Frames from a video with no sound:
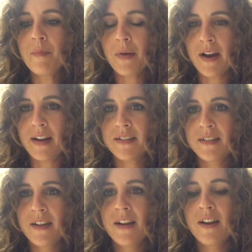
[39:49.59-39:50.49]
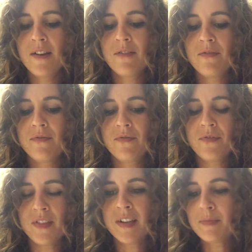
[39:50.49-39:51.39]
But
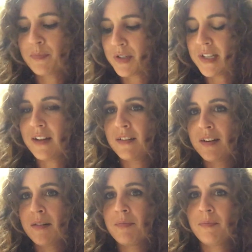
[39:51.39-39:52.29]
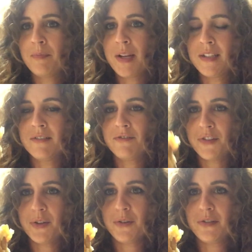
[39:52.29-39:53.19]
this particular piece of
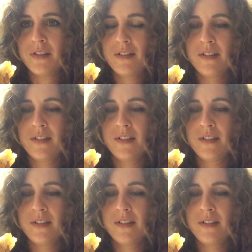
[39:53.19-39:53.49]
food,